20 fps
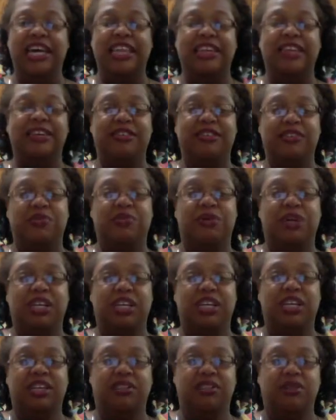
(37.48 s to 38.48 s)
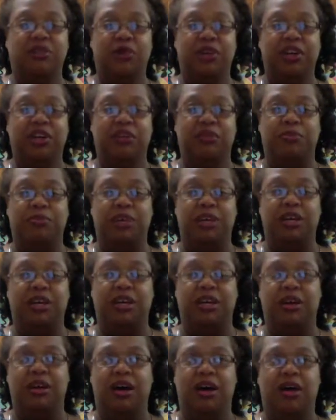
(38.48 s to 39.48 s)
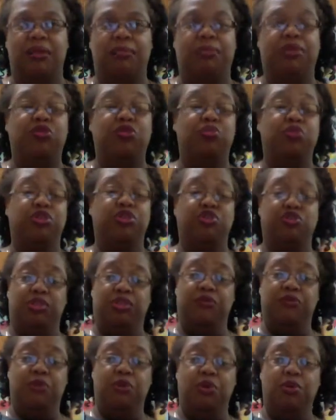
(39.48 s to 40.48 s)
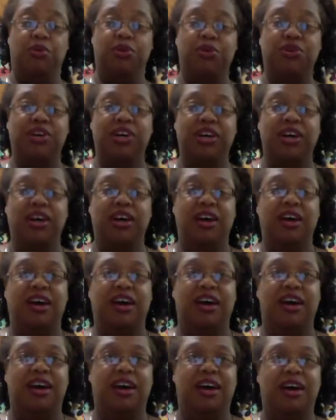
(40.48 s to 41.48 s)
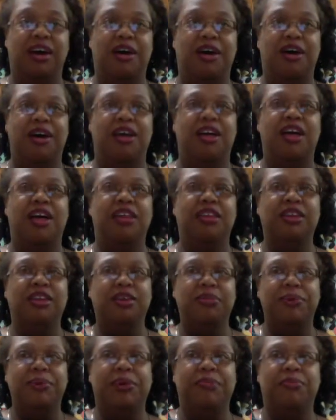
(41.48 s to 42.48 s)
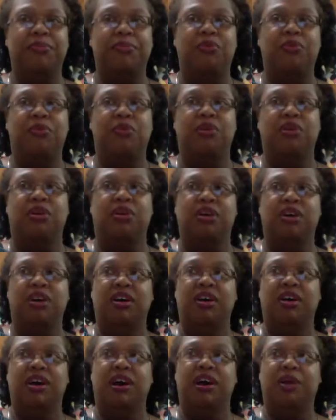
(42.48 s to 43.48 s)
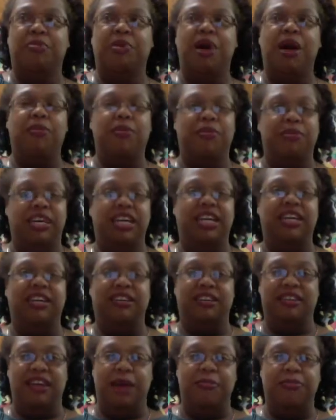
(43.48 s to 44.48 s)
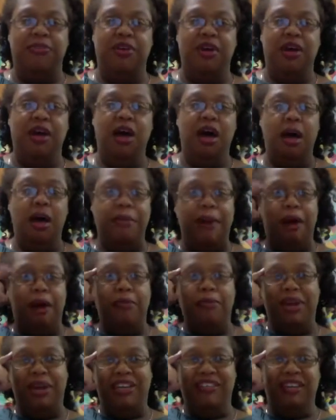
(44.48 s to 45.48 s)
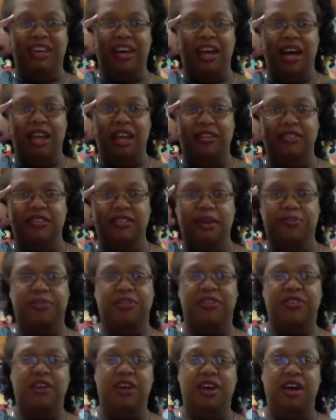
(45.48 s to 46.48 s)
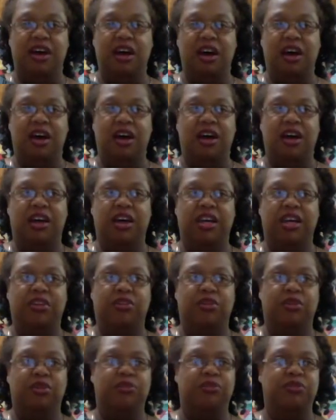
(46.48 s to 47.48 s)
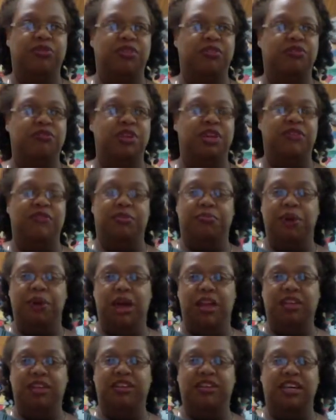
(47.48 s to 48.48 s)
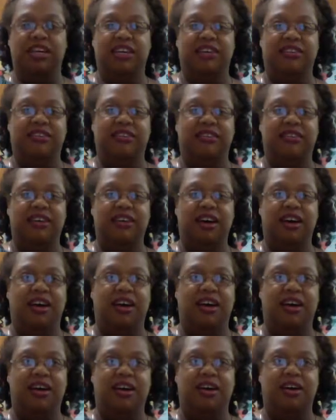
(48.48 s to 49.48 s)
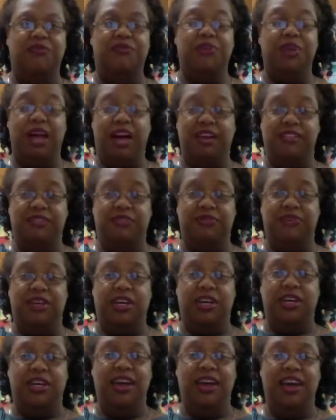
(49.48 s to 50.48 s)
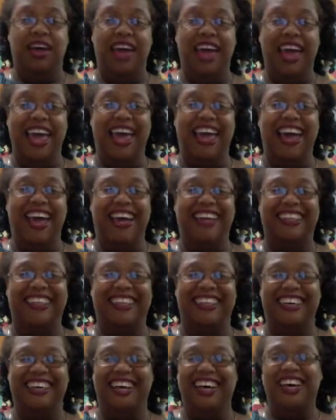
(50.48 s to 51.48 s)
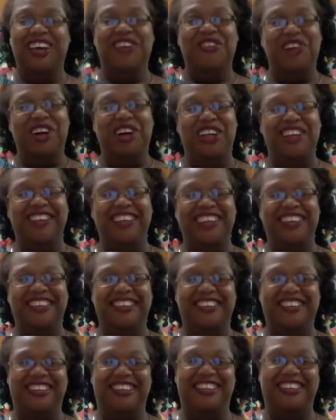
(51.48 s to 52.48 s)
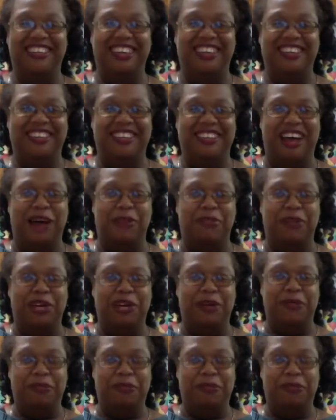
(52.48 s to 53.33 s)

This one is going to be much more straightforward, a little bit more probably in depth about basic concepts in terms of even politics, philosophy, and, well, you'll see today's topic.